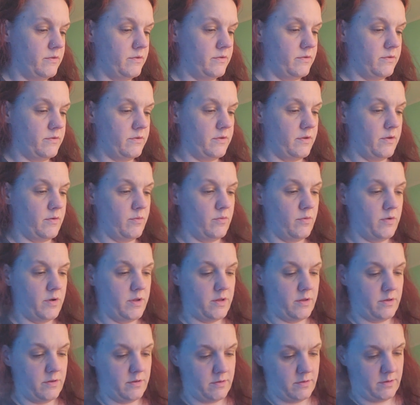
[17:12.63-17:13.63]
see
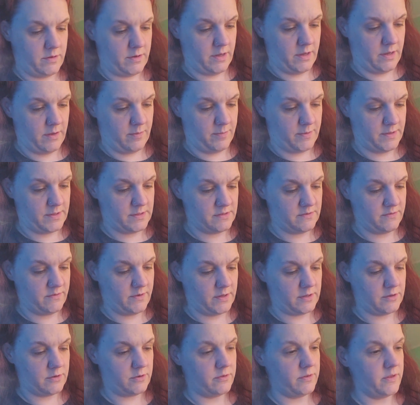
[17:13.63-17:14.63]
what happens if
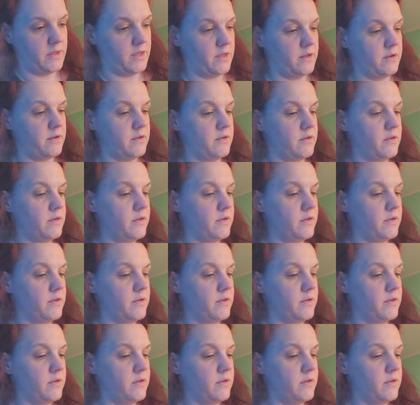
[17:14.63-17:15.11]
I turn that.